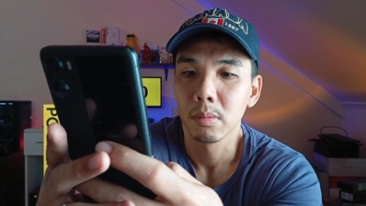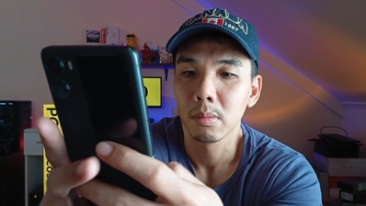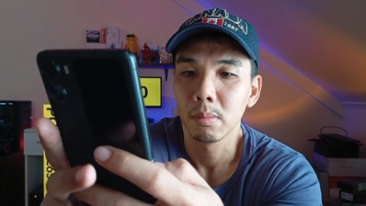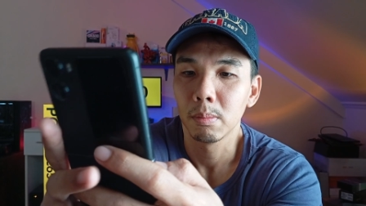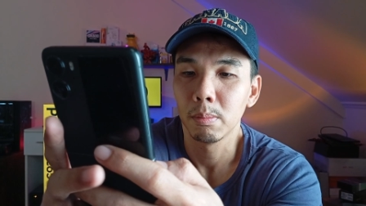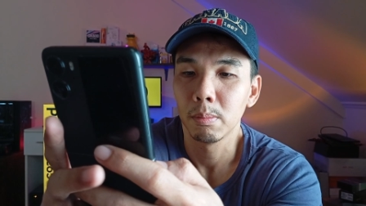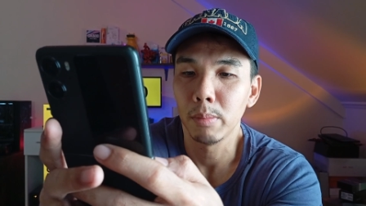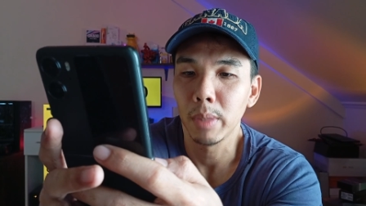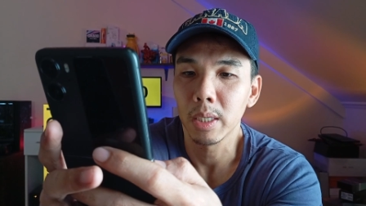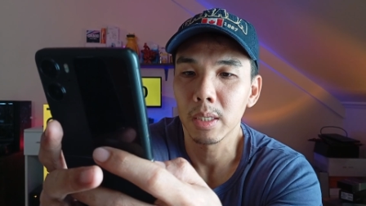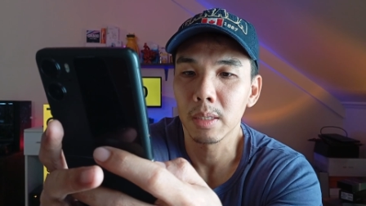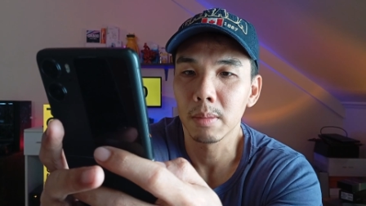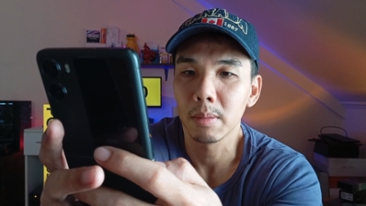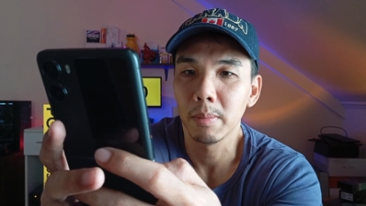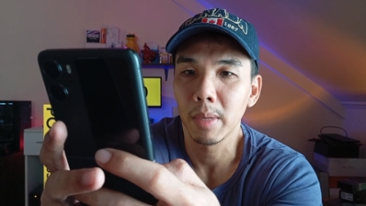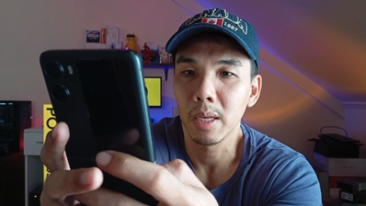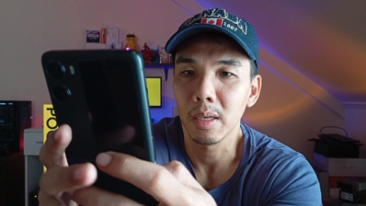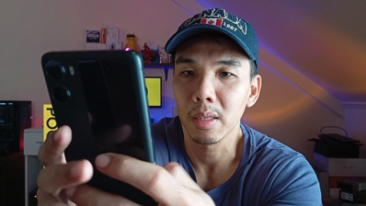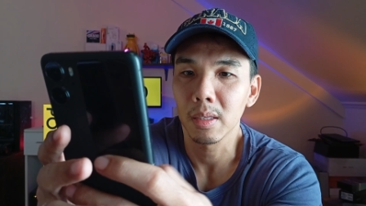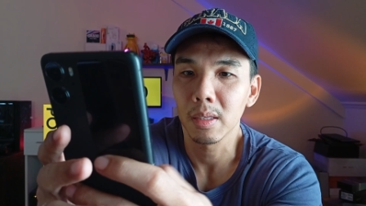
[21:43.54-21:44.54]
Miss
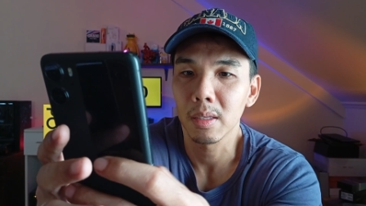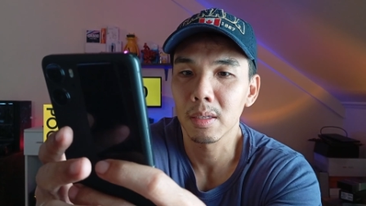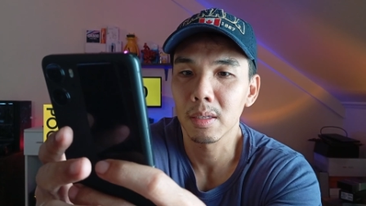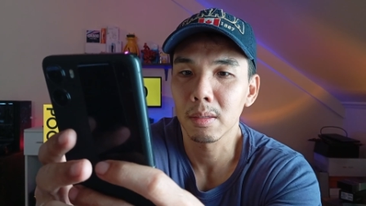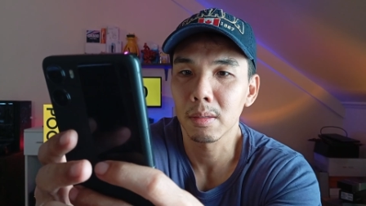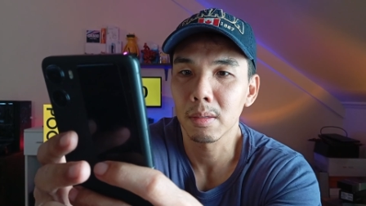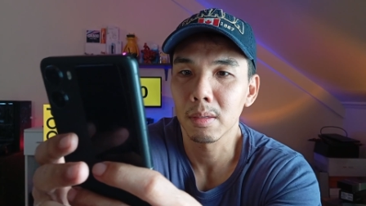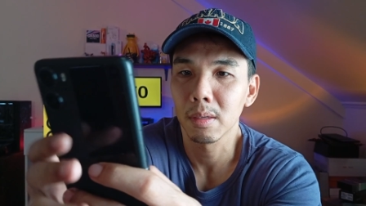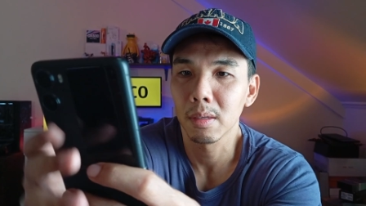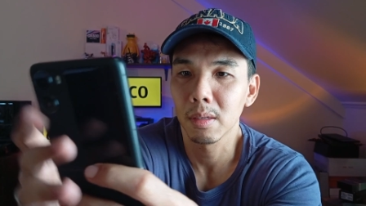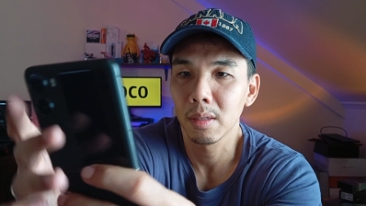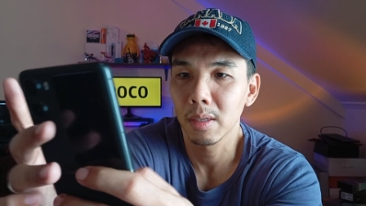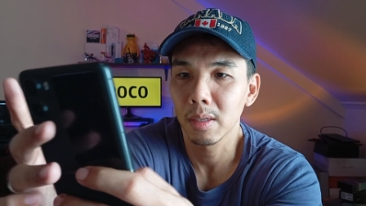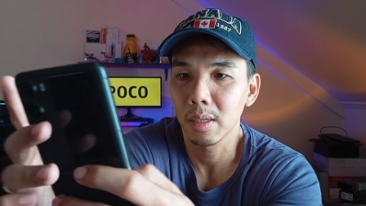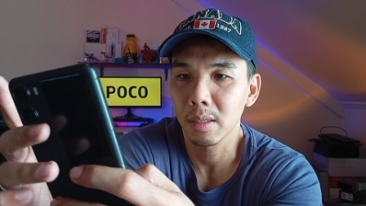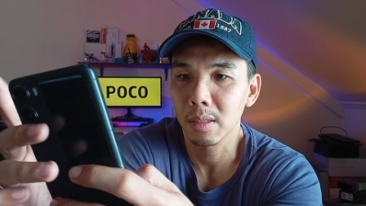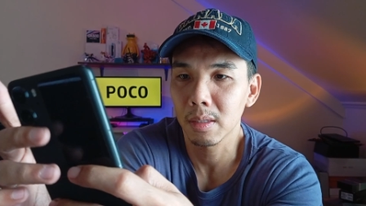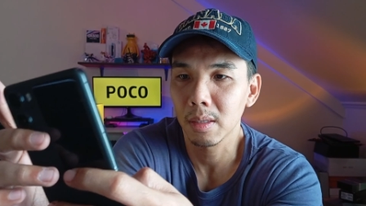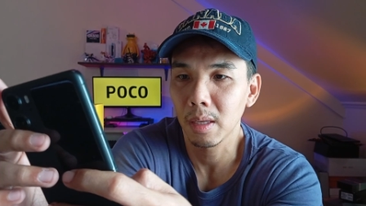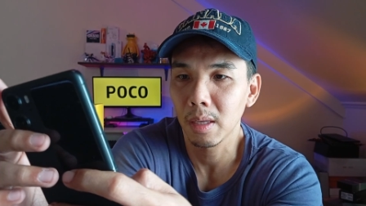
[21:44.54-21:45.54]
Minutes.
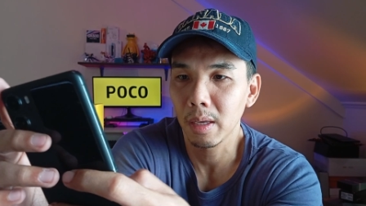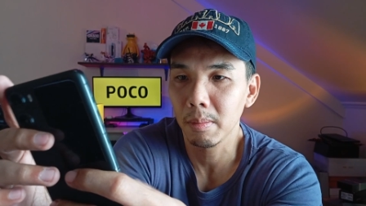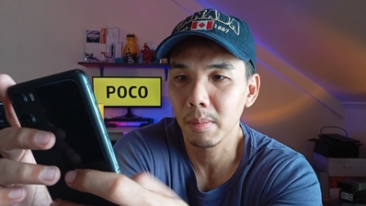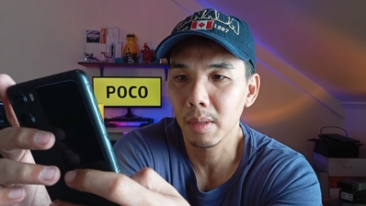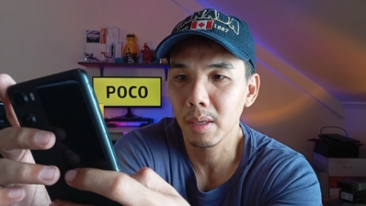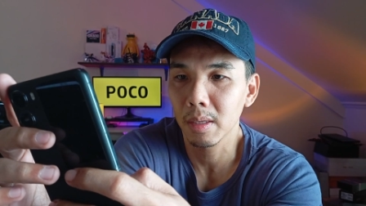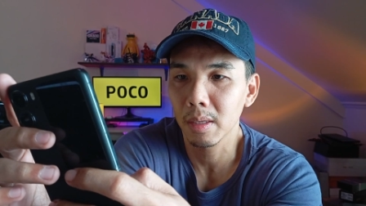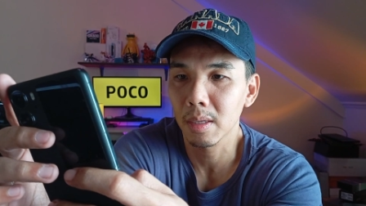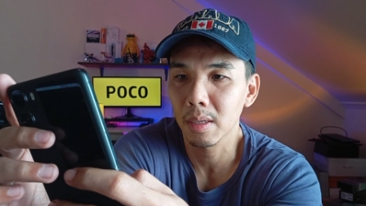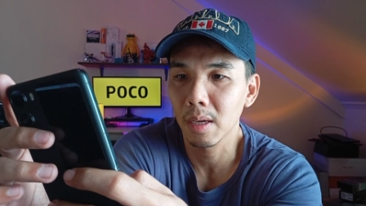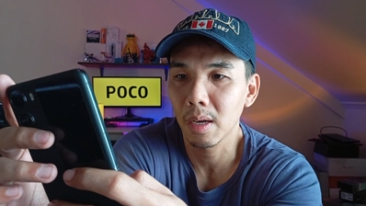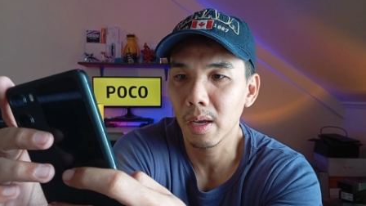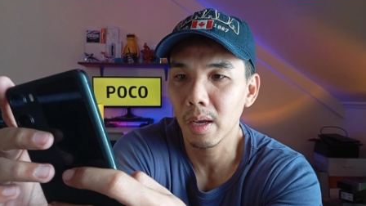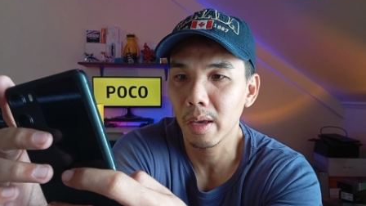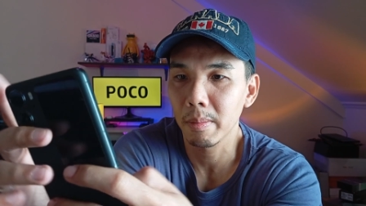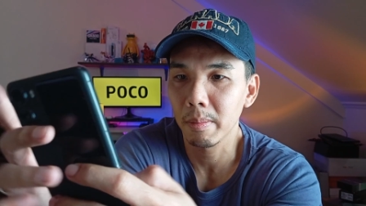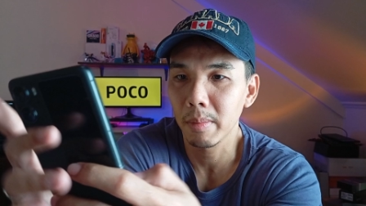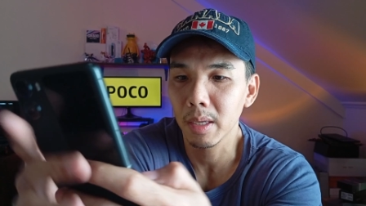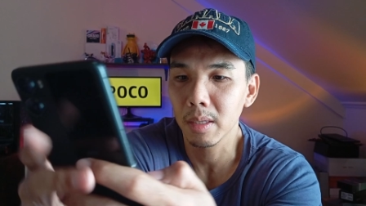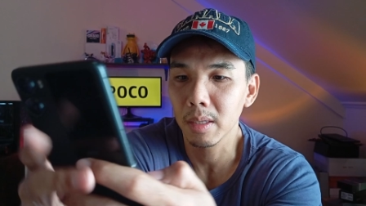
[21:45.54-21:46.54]
Let's name this guy
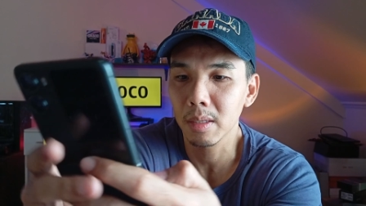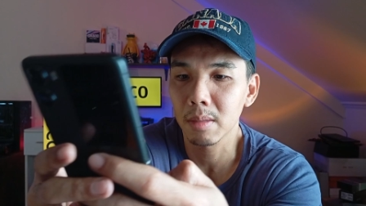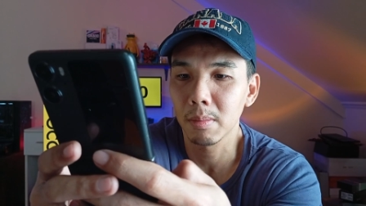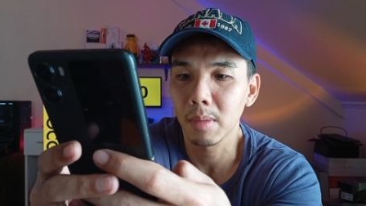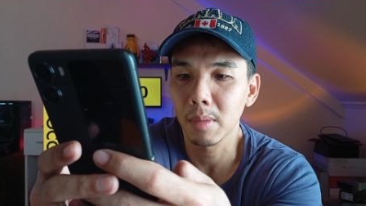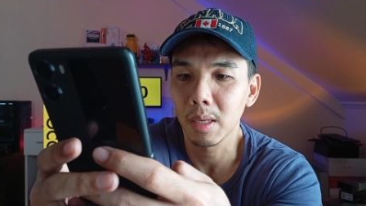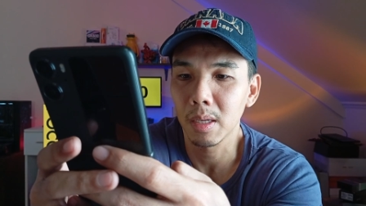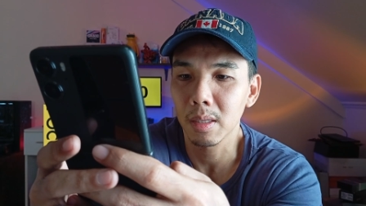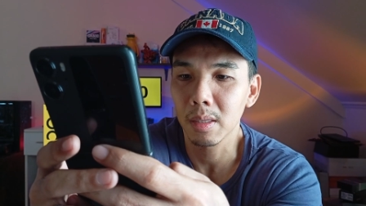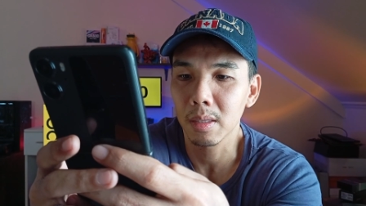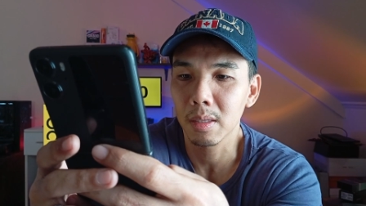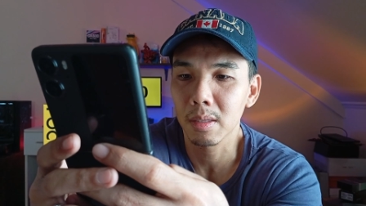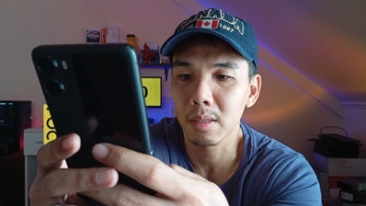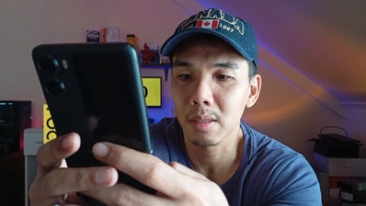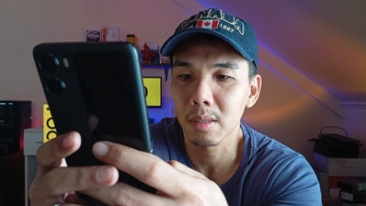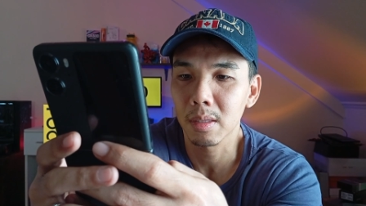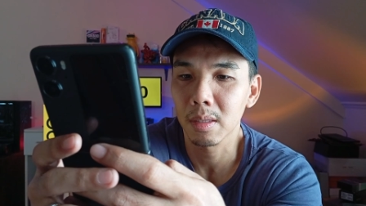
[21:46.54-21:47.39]
Miss Minutes.